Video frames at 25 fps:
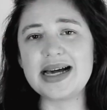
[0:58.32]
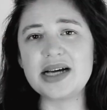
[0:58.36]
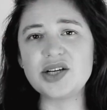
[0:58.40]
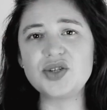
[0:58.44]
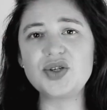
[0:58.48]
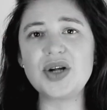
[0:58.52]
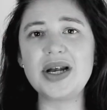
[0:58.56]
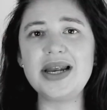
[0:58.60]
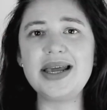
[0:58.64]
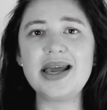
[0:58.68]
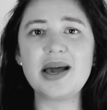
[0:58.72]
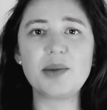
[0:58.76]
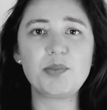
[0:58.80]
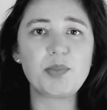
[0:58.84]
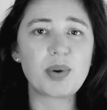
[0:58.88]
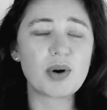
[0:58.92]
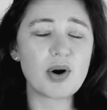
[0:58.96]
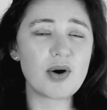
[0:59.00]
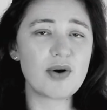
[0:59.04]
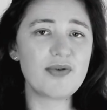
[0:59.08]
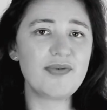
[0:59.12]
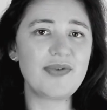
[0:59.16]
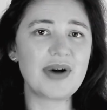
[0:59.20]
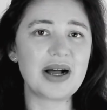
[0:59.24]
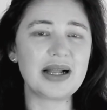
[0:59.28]
actually a
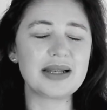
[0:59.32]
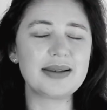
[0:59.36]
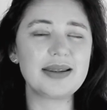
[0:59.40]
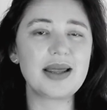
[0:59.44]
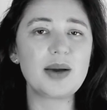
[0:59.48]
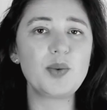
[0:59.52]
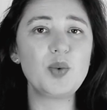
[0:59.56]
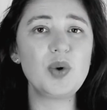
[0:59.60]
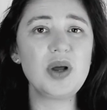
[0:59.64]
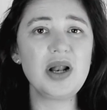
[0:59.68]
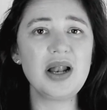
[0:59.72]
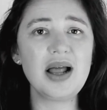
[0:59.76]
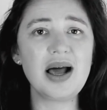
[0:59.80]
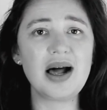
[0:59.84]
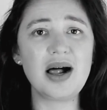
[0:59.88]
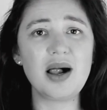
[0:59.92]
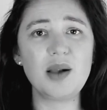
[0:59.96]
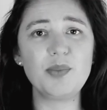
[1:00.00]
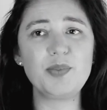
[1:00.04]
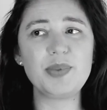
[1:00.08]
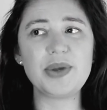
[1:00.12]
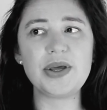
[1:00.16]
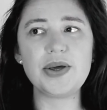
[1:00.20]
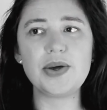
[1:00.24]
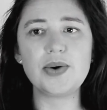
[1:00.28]
profile that will
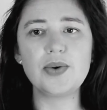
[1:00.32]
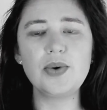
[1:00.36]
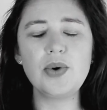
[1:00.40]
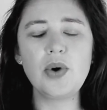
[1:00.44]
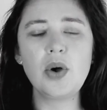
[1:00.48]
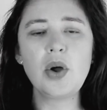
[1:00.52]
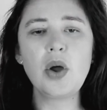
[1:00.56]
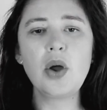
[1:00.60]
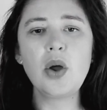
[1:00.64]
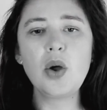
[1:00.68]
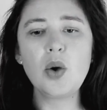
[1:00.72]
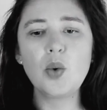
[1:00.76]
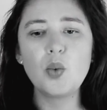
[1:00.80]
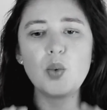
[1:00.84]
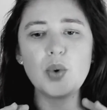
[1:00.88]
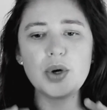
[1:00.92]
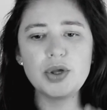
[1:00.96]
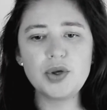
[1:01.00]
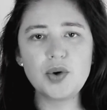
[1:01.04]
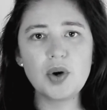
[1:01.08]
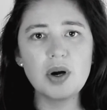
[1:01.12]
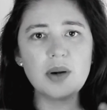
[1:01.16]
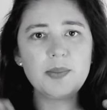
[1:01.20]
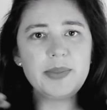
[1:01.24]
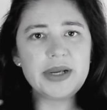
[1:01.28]
help you when
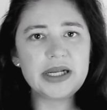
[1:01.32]
you're